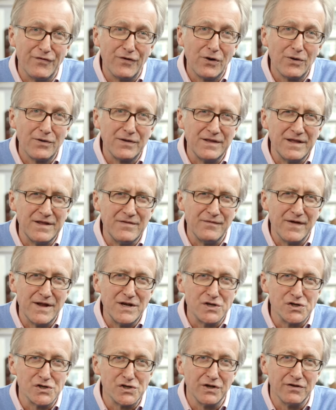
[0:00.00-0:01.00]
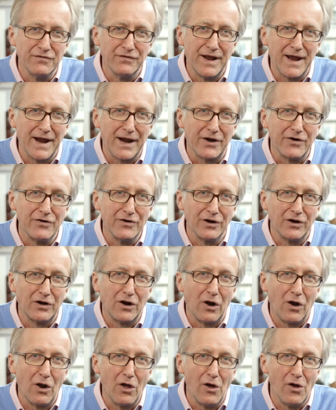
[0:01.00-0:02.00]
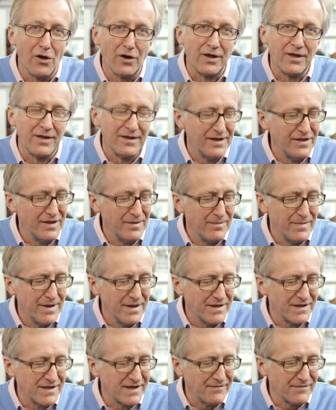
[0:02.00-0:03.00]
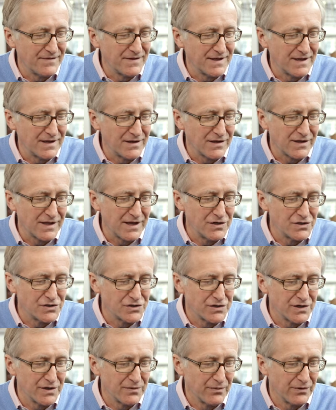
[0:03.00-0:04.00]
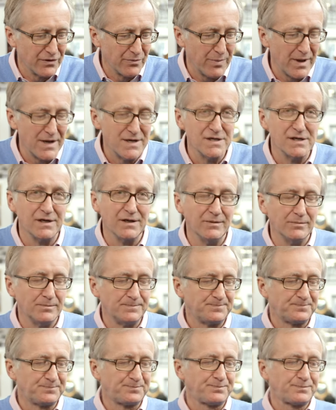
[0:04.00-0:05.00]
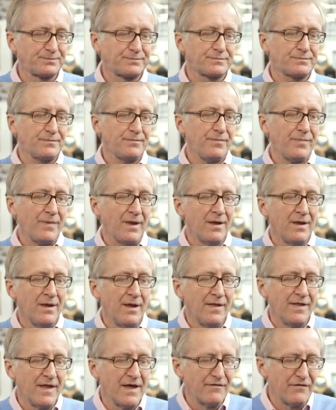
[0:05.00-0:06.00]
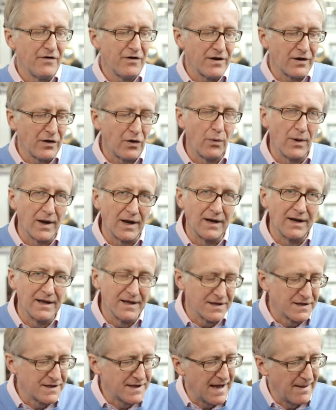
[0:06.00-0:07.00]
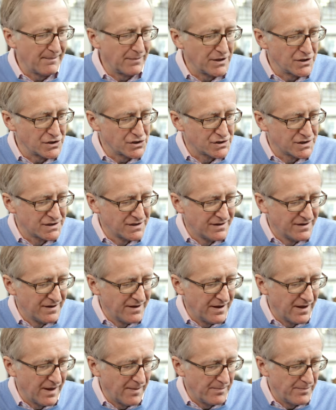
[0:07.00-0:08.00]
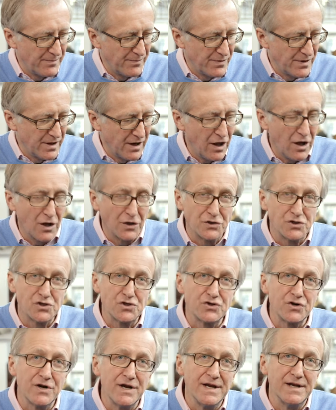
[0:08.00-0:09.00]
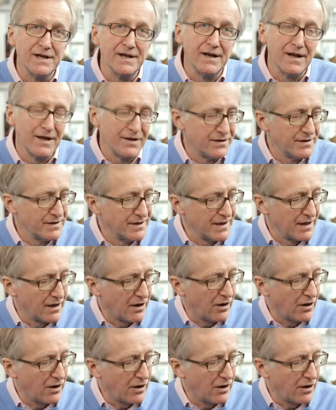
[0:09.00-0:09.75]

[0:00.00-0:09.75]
Following the invention of an accurate clock in the mid 17th century with a pendulum, they very quickly established a large trade in London in